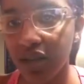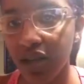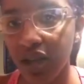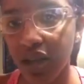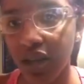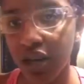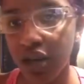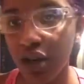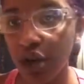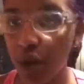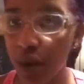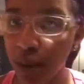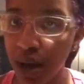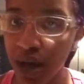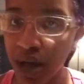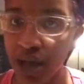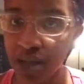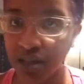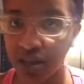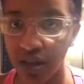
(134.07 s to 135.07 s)
and
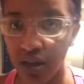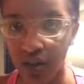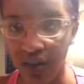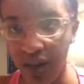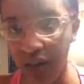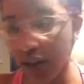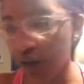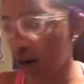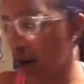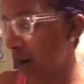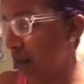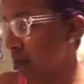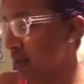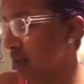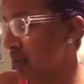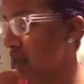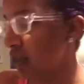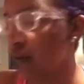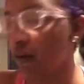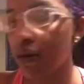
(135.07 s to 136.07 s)
notepads and all that crap and
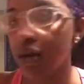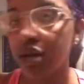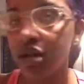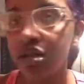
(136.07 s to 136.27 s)
stuff